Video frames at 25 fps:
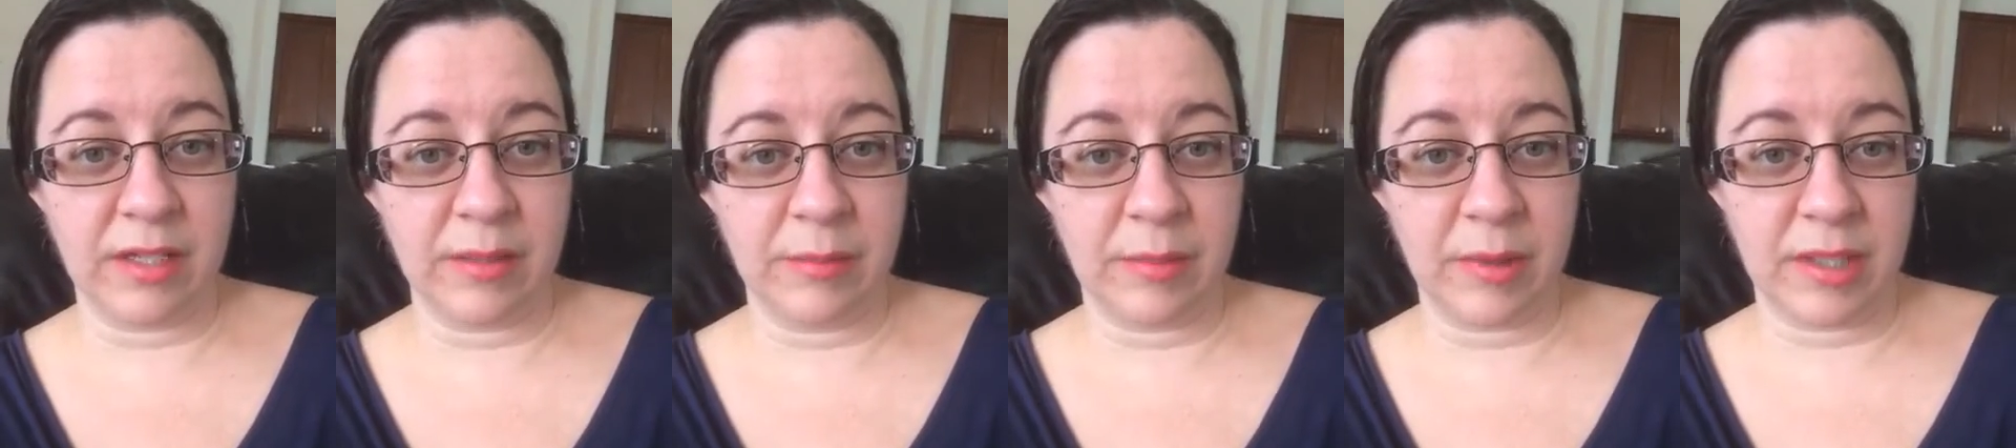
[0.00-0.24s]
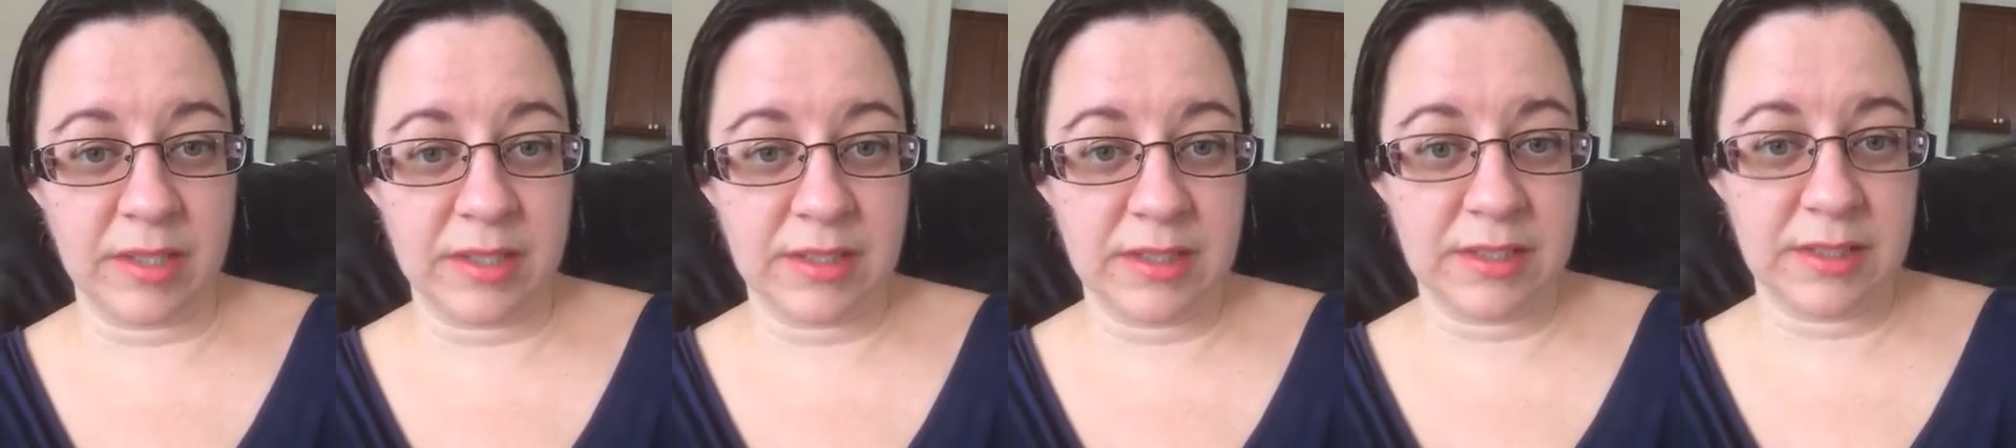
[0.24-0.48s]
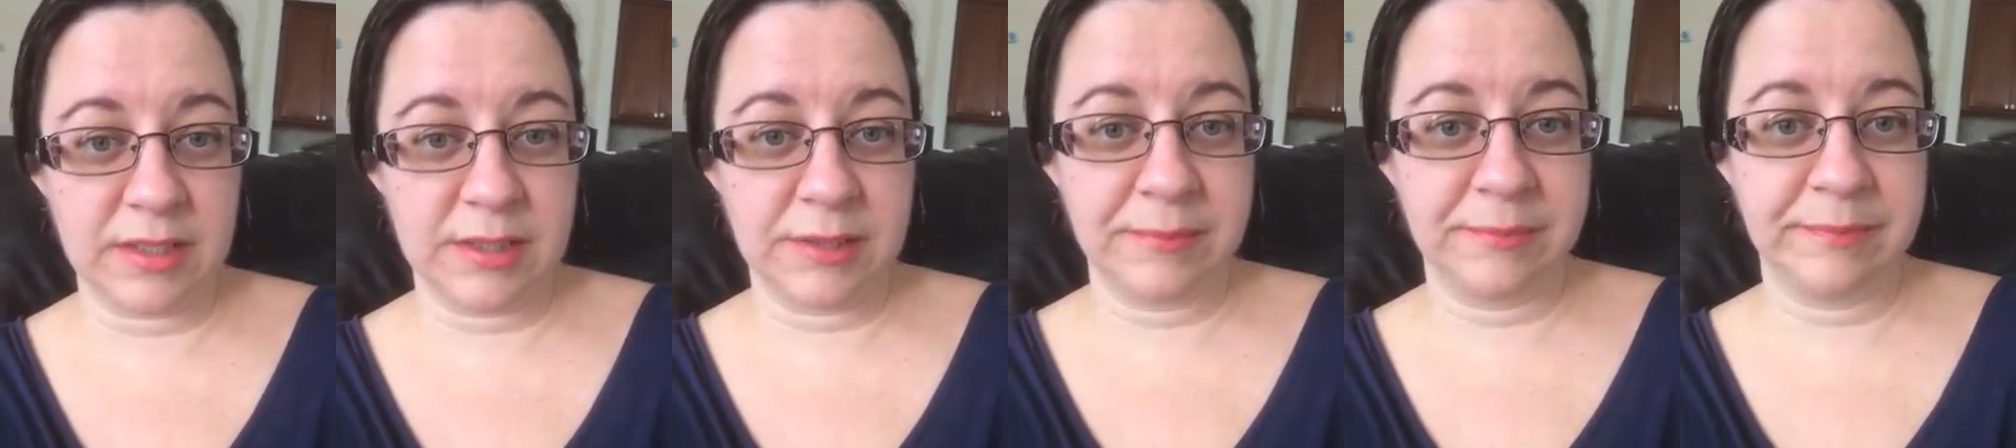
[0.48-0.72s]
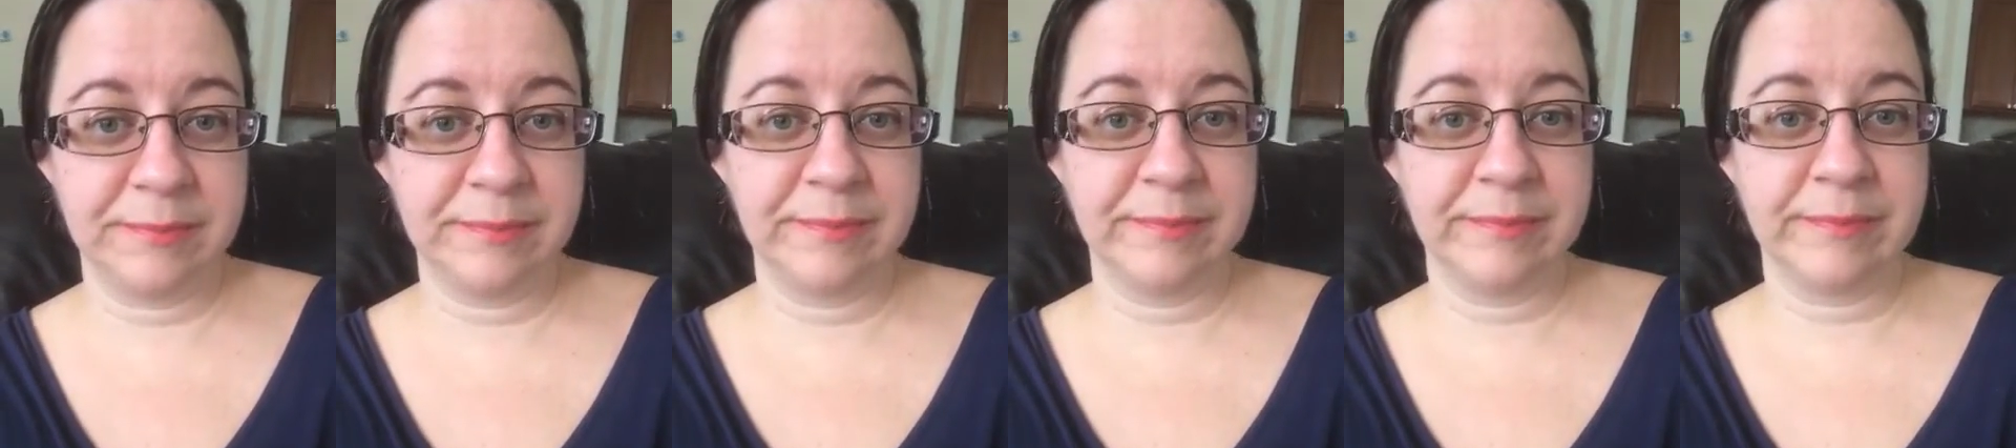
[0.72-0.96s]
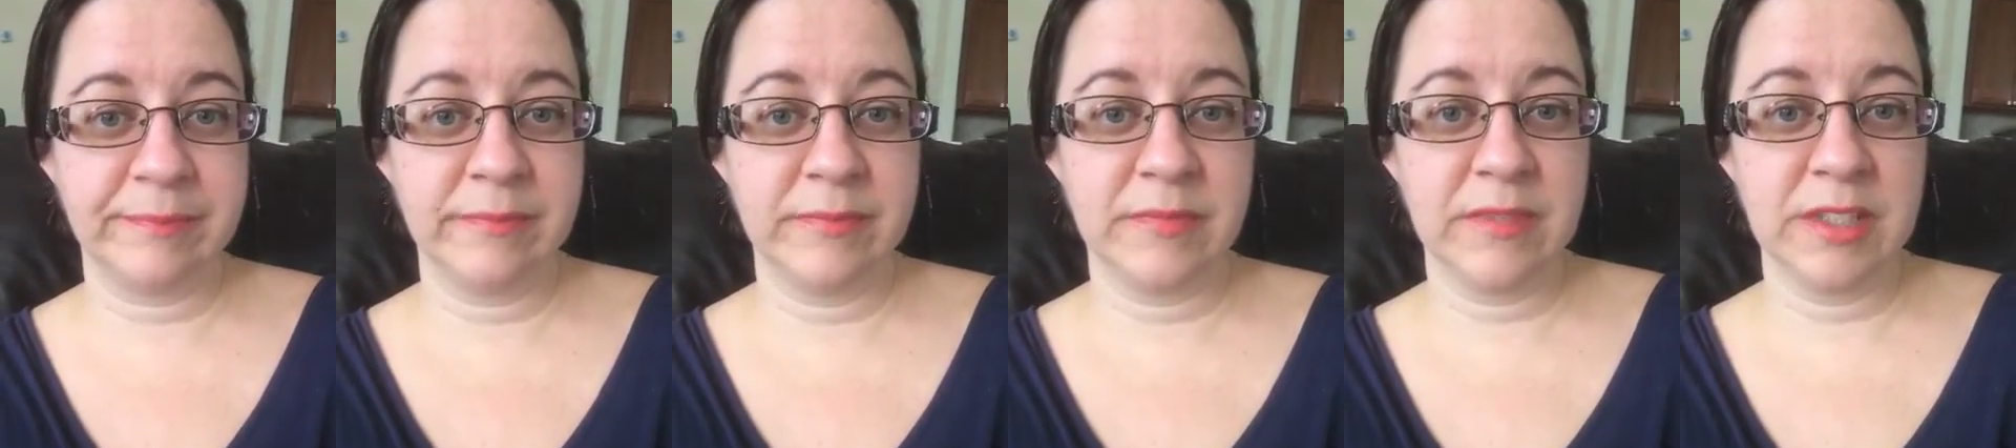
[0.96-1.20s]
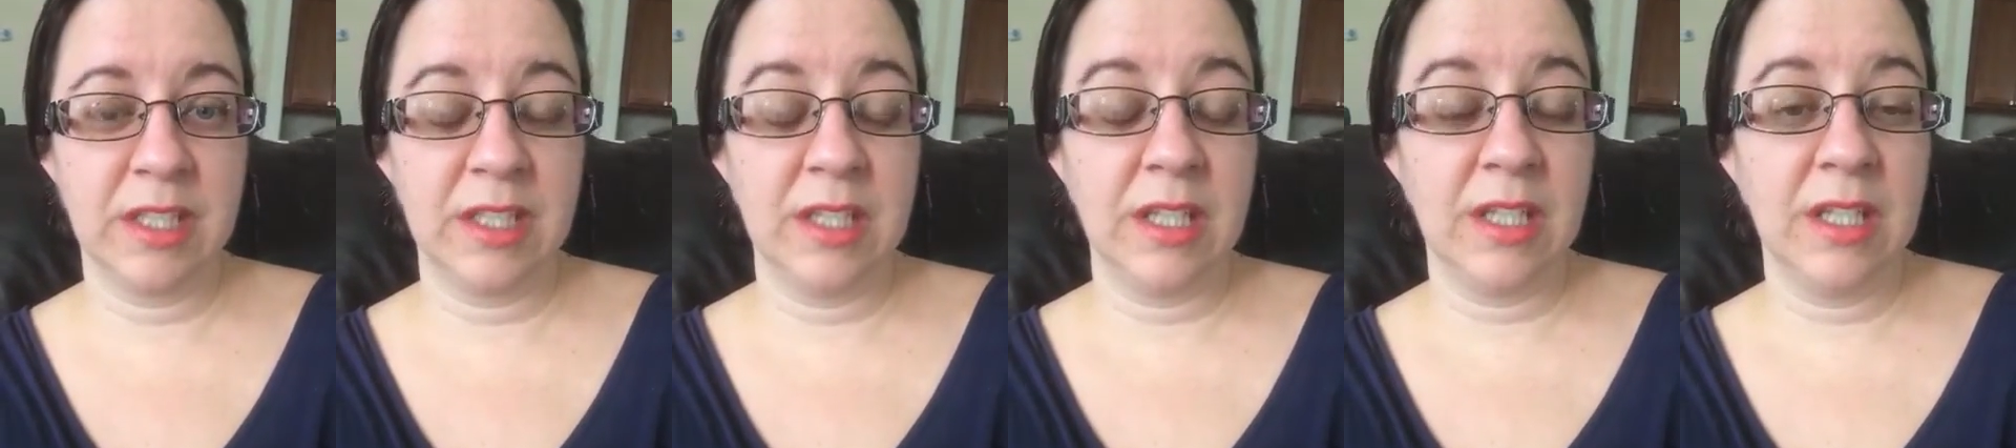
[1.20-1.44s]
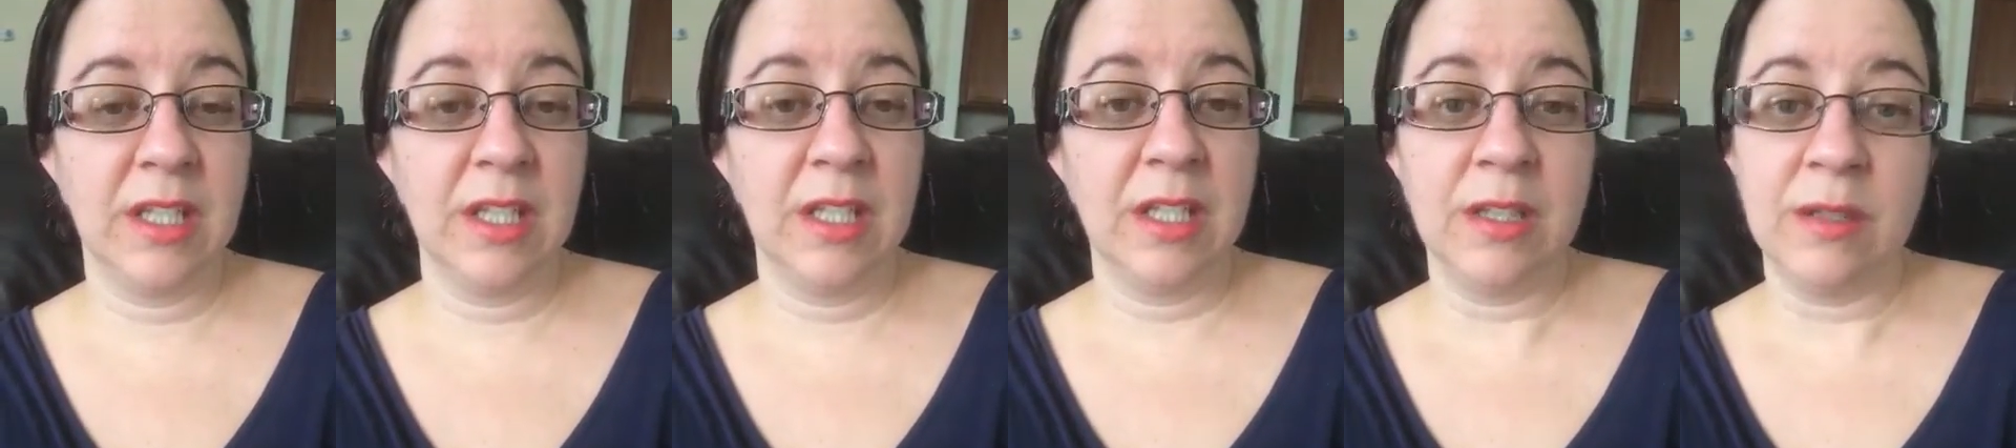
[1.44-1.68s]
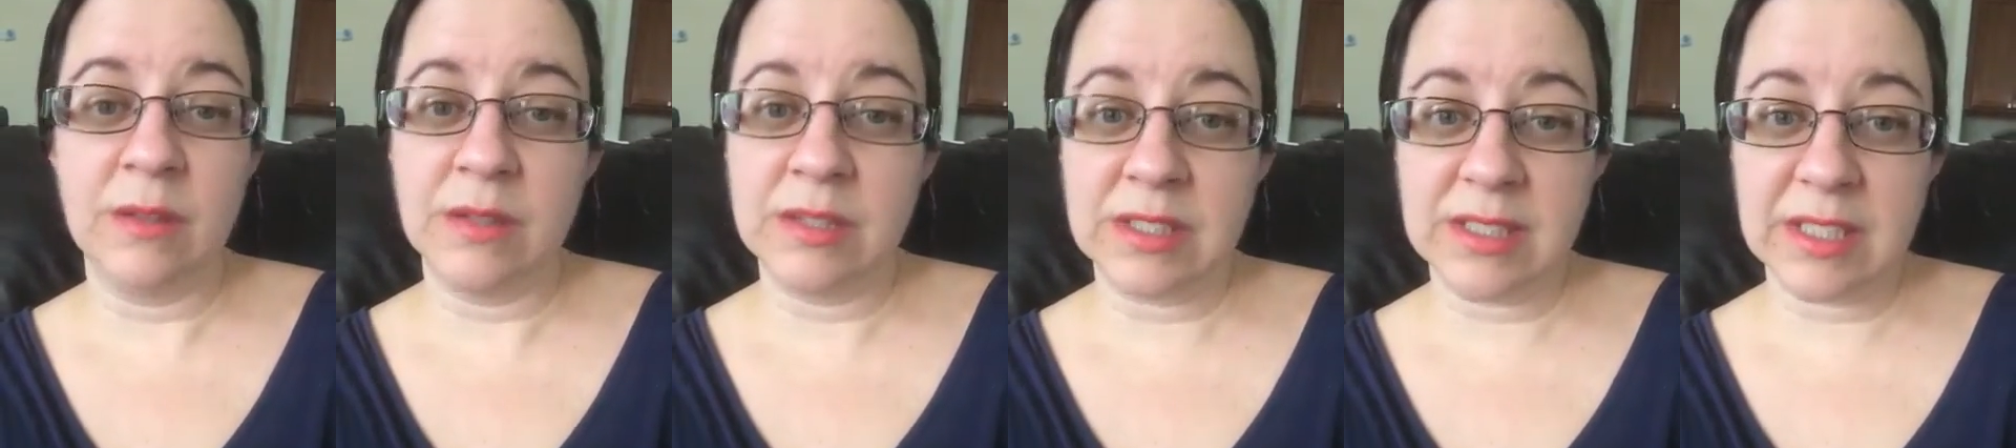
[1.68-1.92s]
depressed.
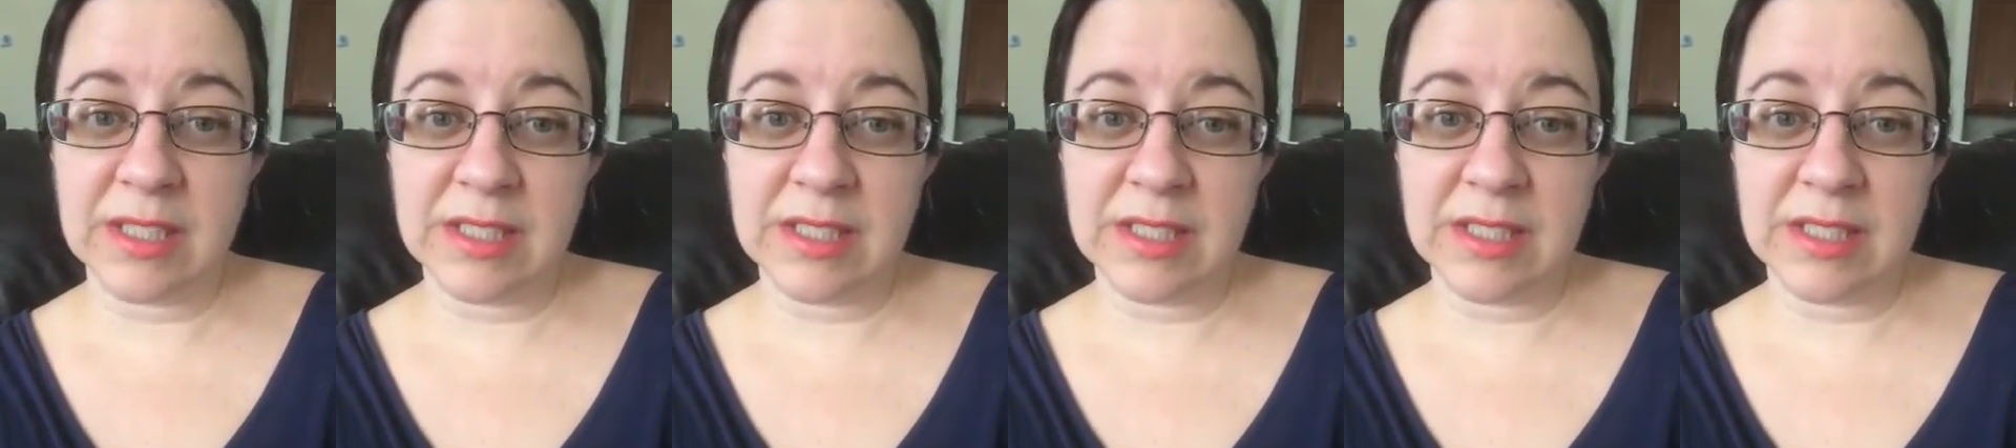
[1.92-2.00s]
Which